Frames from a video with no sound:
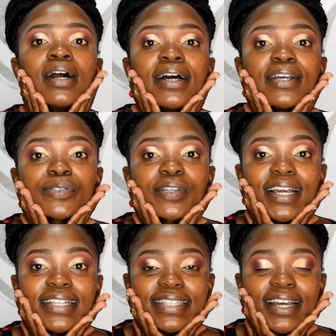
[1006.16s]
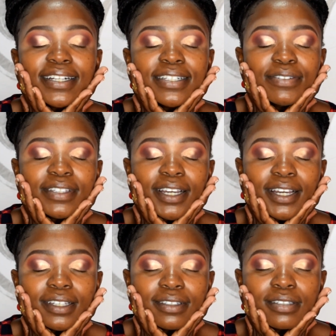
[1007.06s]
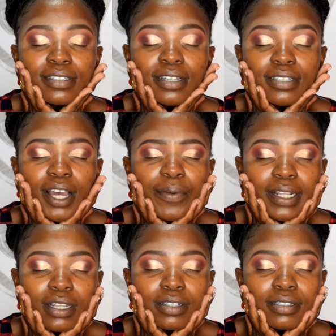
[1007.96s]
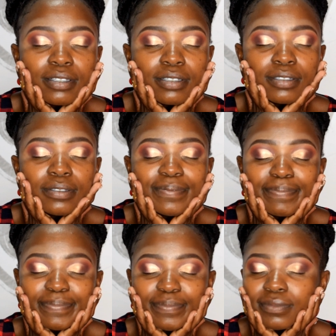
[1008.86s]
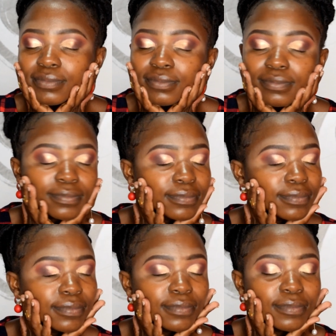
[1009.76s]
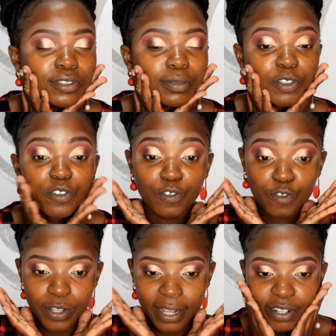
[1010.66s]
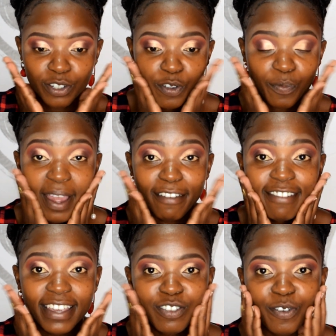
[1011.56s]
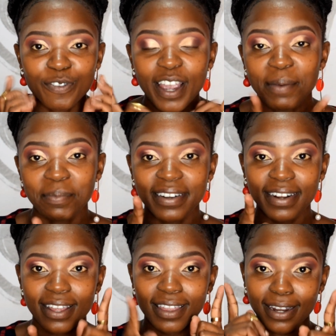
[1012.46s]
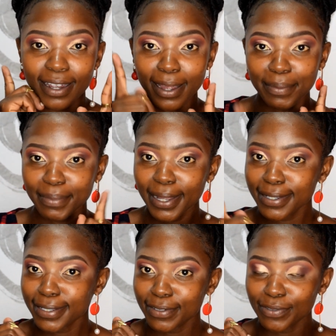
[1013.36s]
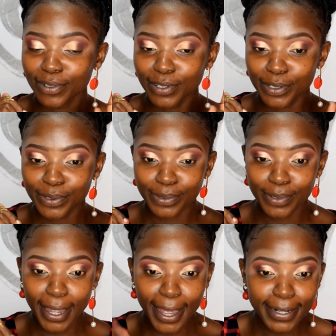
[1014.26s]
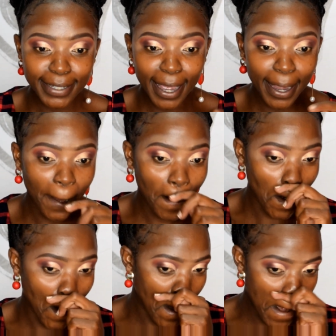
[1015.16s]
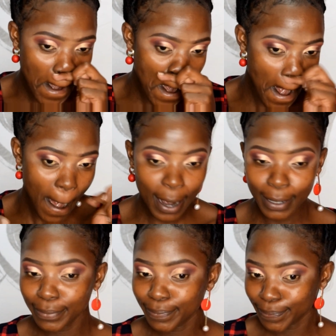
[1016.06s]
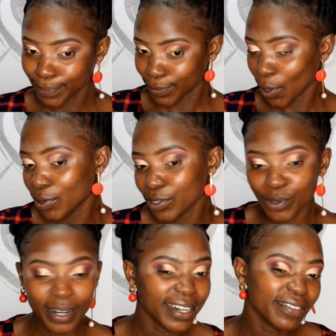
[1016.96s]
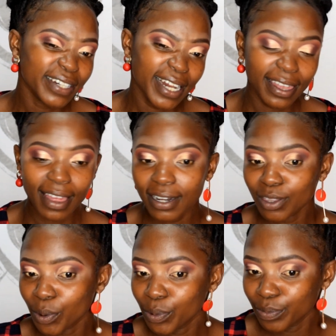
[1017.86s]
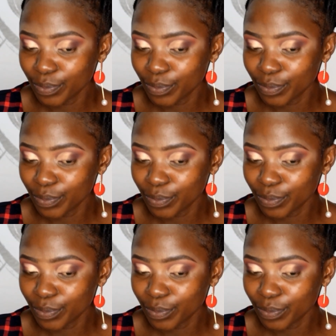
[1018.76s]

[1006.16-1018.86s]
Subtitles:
So that's that for the eyes. That's how it looks. So I'm just going to do the rest of my face off camera. Then I come back, see if we're going to do a cat eye or we're just going to leave it like that though.